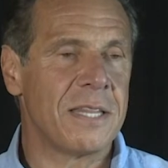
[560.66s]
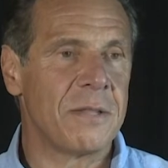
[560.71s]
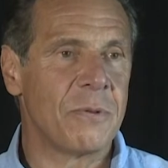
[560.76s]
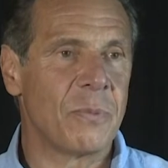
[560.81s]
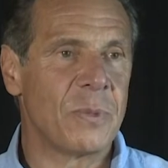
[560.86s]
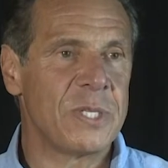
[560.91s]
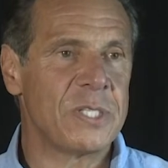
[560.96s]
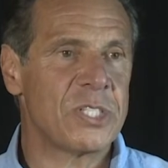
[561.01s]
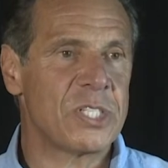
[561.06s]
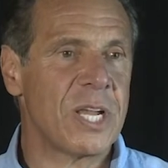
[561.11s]

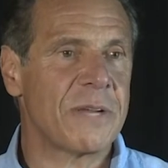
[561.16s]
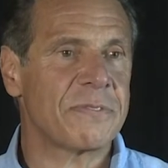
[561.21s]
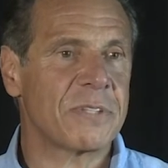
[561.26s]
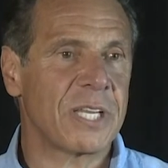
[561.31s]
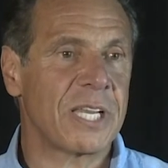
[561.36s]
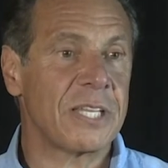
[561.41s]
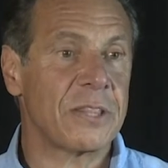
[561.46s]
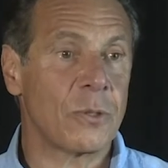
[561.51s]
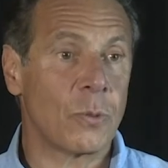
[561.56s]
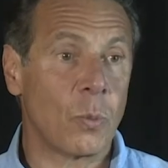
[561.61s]
we just have to
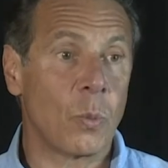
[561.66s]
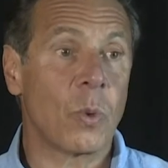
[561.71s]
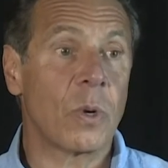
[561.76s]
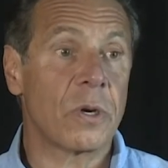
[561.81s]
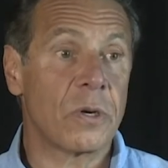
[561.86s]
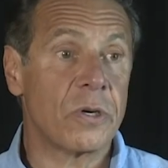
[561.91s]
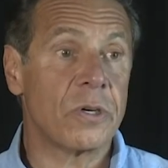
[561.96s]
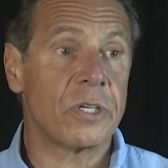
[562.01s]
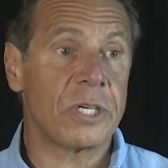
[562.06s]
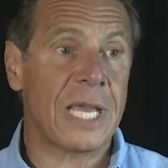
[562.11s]
get the
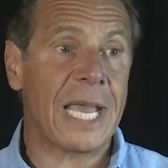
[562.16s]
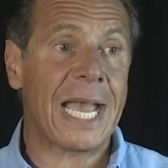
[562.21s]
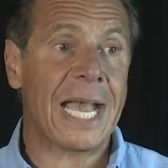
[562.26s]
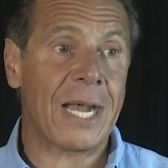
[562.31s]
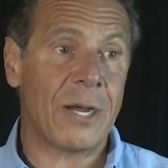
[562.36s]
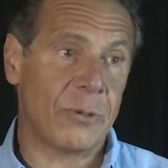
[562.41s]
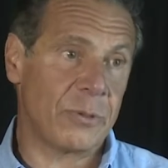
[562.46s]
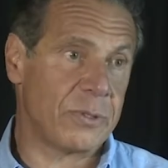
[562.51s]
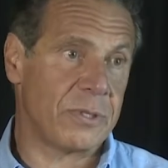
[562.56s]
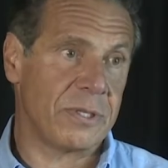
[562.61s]
word
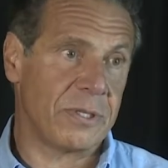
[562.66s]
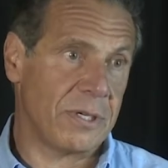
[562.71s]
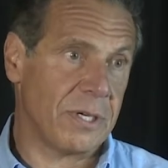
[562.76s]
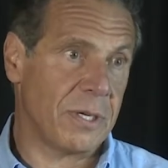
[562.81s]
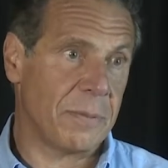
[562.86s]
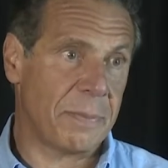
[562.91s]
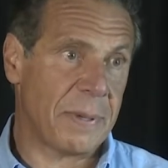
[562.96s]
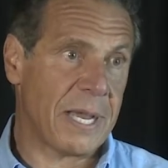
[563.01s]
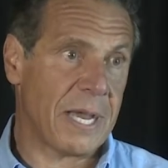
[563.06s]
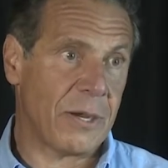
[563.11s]
out
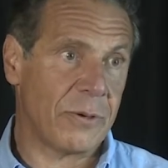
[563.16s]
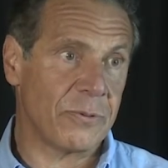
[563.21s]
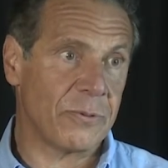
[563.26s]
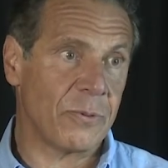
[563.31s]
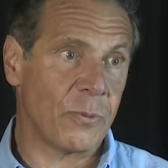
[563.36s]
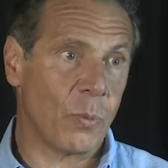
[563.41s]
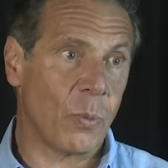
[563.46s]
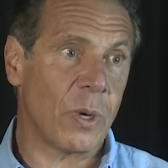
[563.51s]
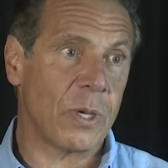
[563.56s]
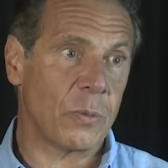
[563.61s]
about
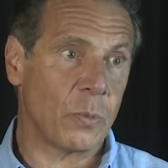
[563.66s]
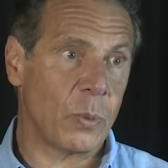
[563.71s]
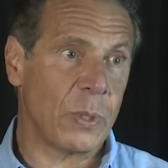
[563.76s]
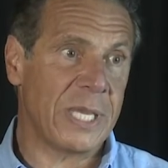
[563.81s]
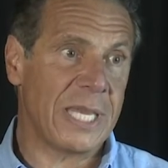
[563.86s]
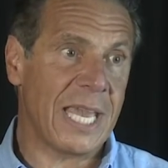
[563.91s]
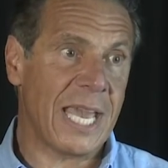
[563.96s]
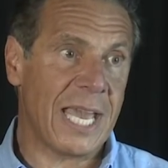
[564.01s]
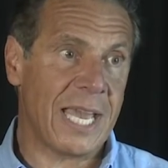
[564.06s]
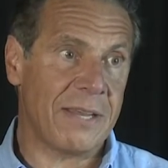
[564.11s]
what
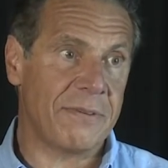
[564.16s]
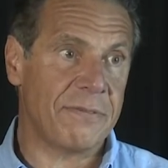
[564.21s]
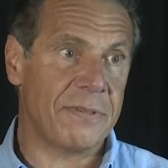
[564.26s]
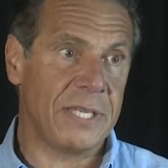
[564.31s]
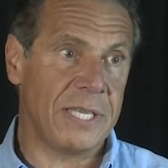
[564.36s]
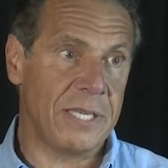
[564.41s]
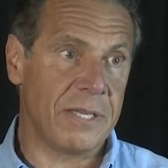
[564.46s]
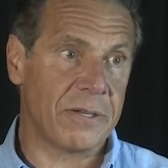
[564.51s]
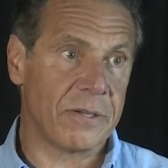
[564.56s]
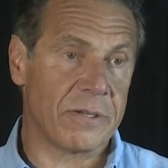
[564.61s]
we have
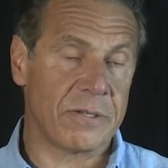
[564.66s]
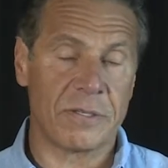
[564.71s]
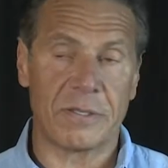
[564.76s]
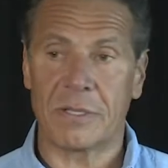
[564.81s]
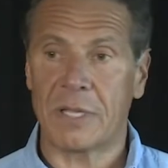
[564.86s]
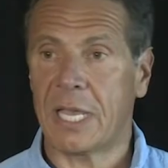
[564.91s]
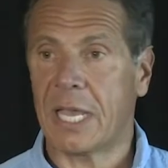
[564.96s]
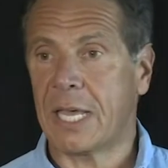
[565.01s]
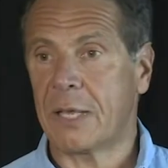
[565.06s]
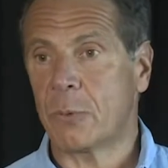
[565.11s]
here,
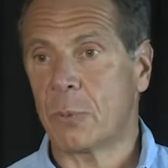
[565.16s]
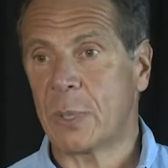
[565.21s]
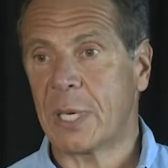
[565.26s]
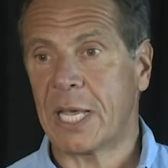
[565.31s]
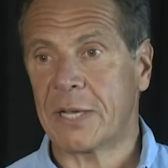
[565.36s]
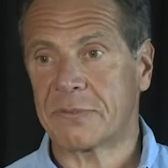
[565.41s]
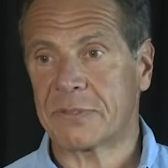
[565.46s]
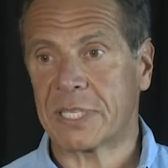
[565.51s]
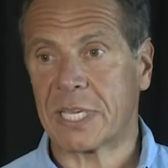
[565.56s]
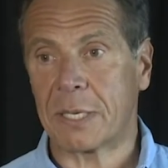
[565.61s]
and we
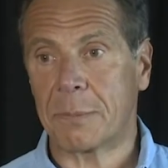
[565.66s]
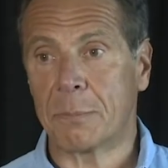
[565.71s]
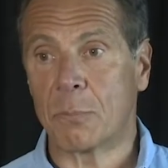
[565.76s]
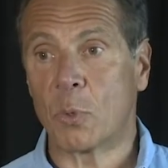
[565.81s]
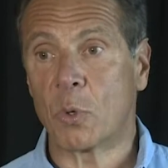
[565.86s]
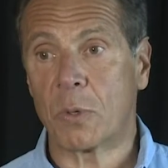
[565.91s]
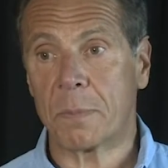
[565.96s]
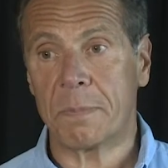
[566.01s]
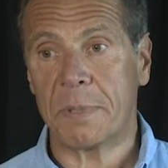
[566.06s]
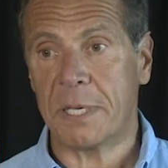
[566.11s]
have to get
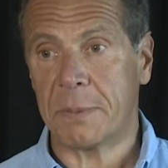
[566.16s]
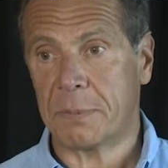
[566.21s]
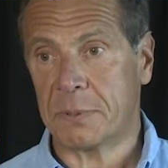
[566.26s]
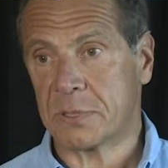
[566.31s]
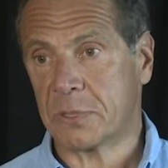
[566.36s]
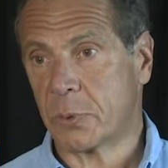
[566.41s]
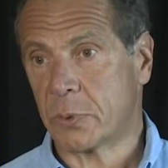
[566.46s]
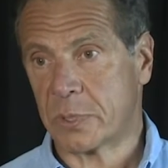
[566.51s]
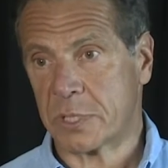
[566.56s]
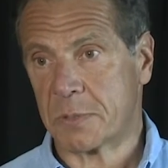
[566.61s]
more people
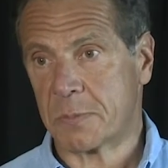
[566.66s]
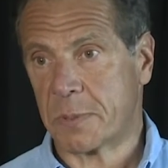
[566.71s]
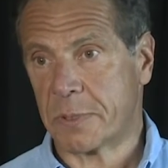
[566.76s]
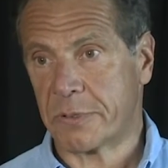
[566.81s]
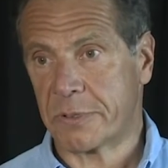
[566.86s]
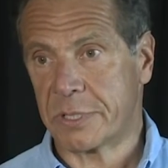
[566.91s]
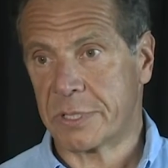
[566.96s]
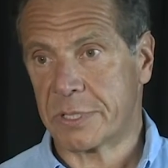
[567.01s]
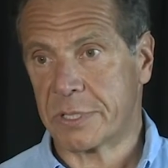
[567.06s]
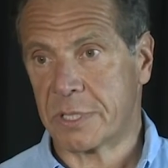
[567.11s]
to
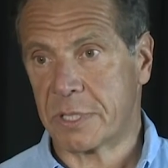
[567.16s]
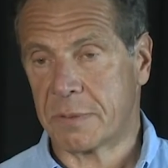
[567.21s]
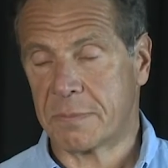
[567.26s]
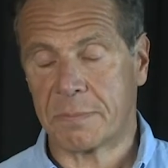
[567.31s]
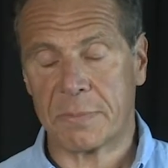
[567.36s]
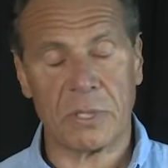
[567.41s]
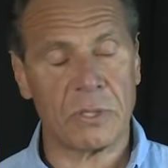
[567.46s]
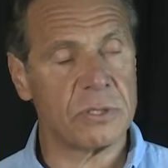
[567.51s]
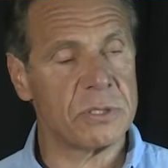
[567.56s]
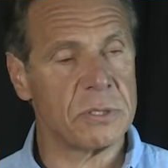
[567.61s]
experience it,
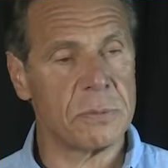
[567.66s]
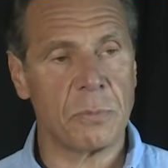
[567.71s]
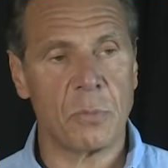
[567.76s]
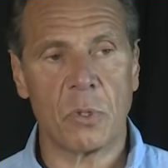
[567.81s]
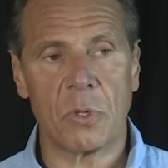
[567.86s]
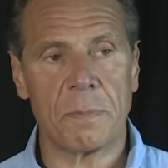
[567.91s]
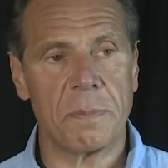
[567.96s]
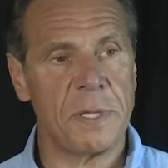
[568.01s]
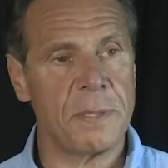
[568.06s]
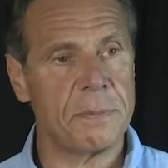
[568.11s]
because the
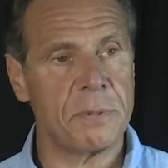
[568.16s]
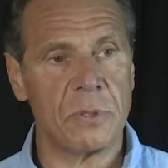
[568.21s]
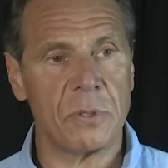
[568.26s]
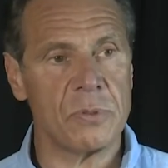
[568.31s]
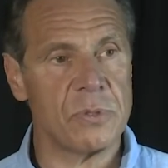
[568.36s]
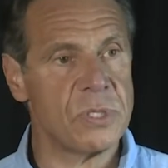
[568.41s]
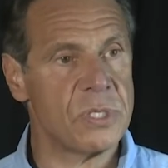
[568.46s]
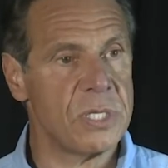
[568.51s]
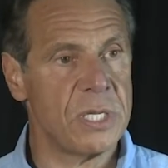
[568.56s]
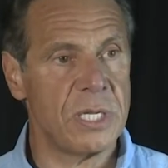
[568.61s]
more people
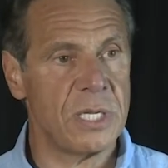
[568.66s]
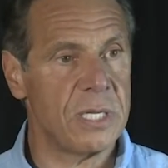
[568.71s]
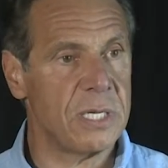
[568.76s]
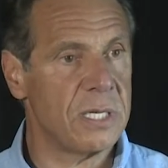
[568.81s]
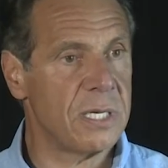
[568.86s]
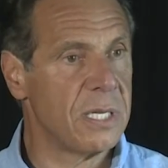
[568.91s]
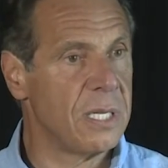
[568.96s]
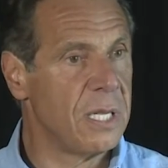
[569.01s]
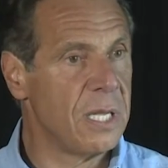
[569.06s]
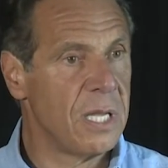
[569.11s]
who see it,
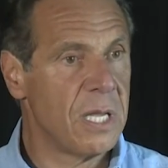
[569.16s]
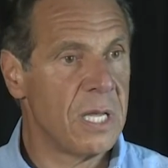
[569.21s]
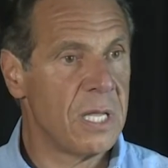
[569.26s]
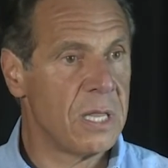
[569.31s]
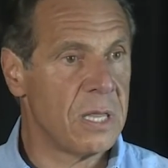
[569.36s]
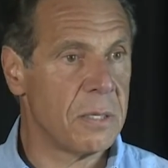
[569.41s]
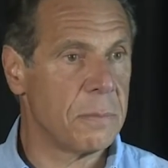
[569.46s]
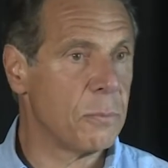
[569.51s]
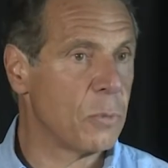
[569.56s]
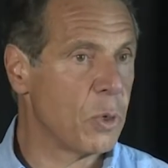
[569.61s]

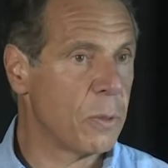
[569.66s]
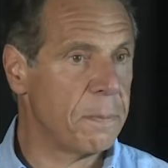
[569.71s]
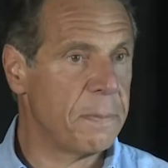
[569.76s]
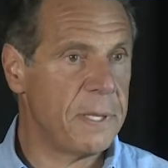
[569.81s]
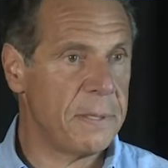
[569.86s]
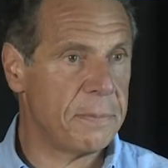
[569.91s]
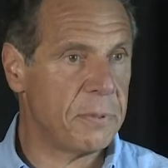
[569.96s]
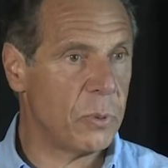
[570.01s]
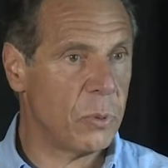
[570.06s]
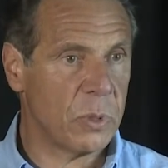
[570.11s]
the more
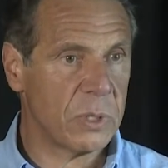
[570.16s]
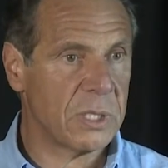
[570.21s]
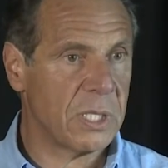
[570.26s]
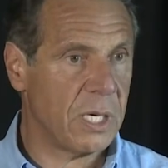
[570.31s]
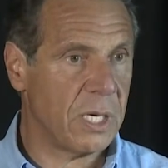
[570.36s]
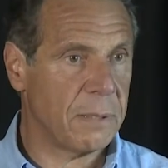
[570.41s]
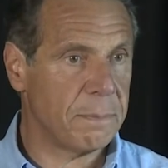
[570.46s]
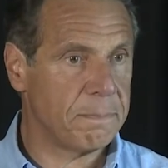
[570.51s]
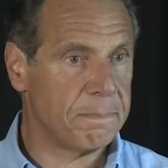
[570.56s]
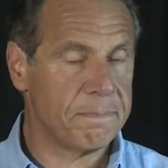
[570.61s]
people will
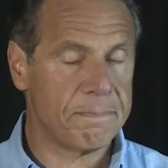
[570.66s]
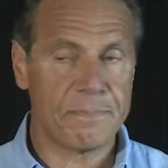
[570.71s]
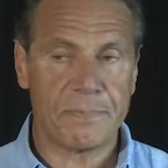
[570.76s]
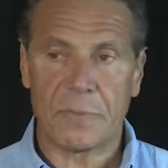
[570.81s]
come.